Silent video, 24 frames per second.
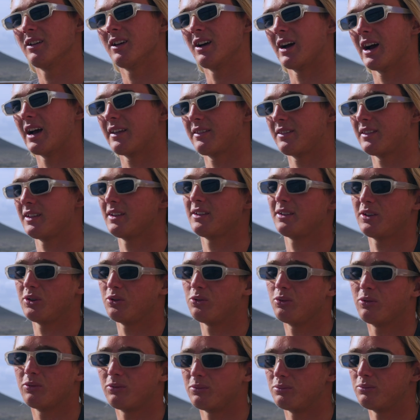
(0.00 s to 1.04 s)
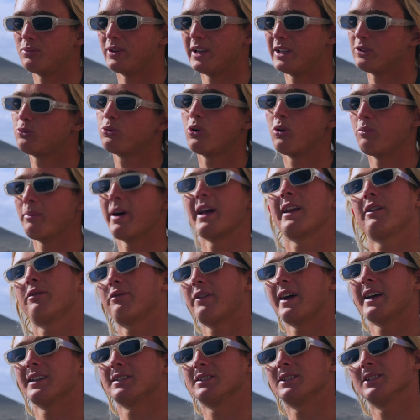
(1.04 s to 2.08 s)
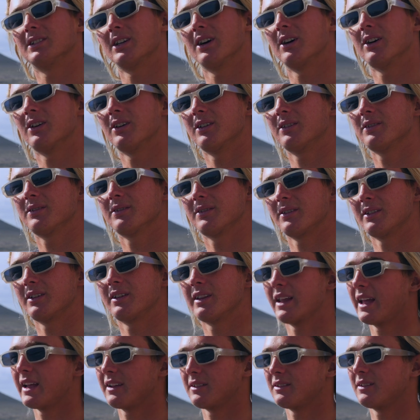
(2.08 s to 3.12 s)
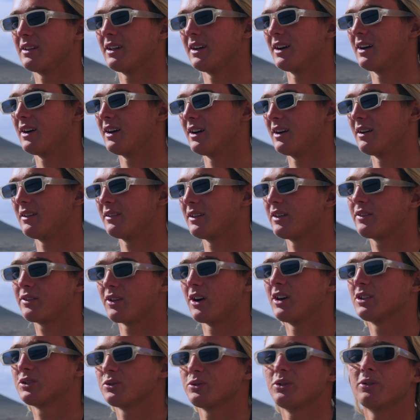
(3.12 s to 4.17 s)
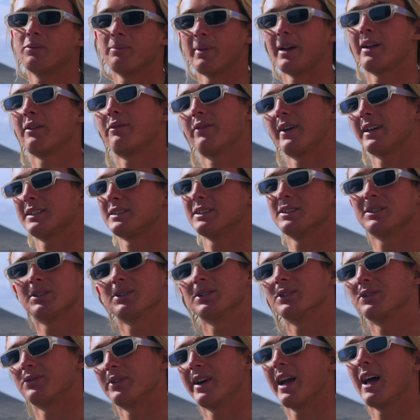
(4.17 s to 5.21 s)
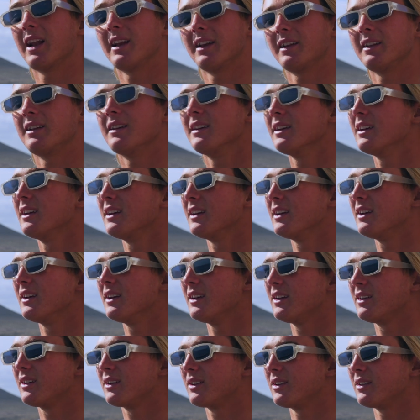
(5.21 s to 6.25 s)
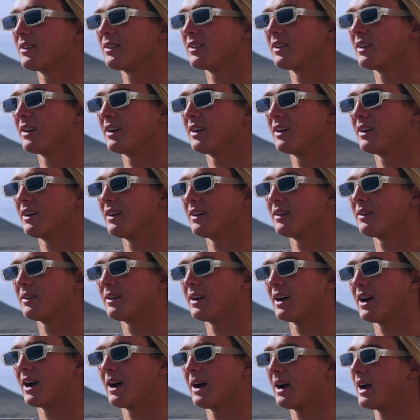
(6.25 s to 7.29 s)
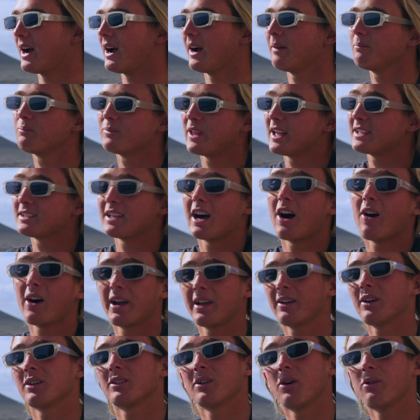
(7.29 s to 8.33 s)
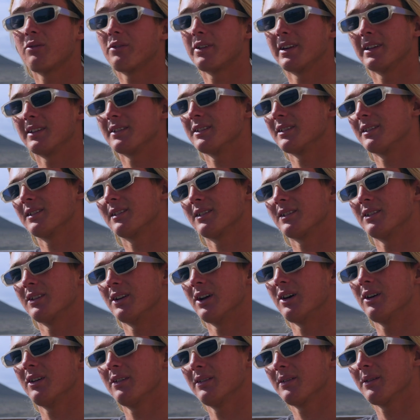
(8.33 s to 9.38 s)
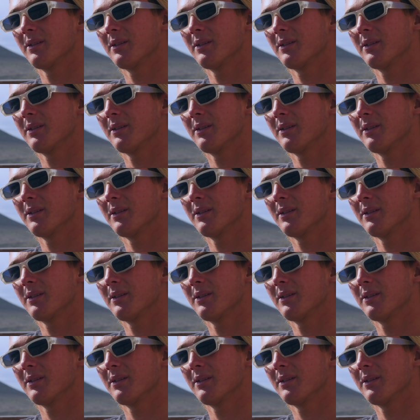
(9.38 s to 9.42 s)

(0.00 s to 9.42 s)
I think it will manifest, you know, like the thoughts will manifest into reality, because that's how I got over it, you know.